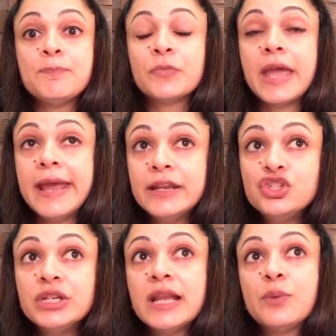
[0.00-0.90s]

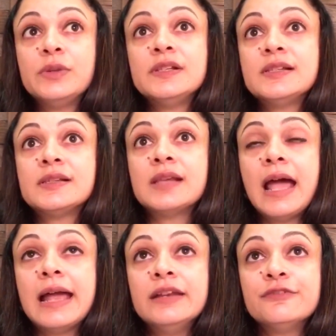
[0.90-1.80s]
energy levels,
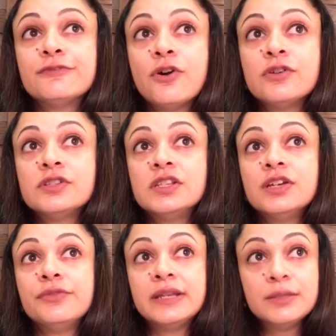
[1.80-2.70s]
and of course the
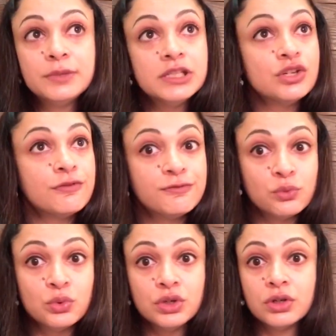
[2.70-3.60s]
availability of
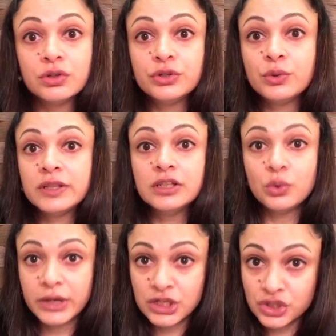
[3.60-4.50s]
food, at the
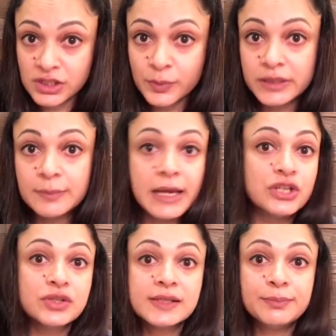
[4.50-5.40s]
locations where the
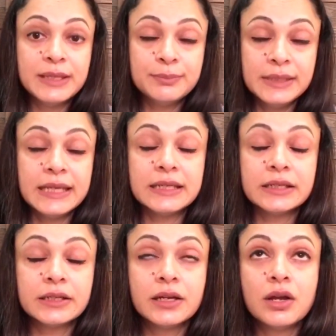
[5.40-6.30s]
matches are being played.
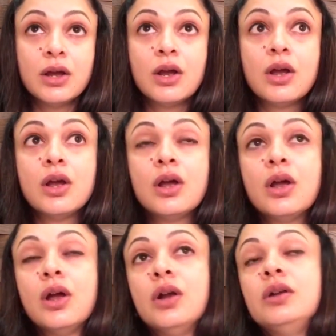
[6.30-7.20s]

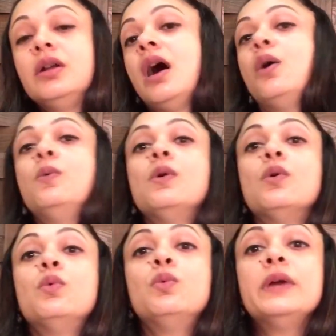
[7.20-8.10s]
Now,
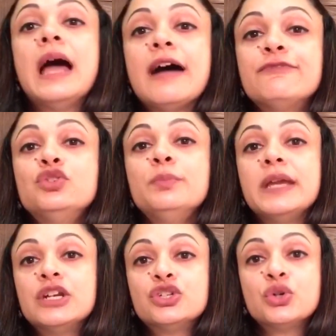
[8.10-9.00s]
we have to
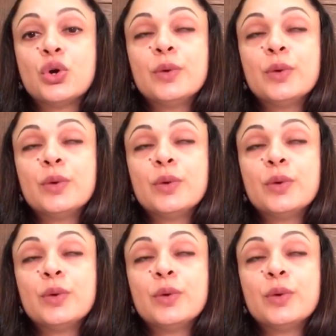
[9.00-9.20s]
make sure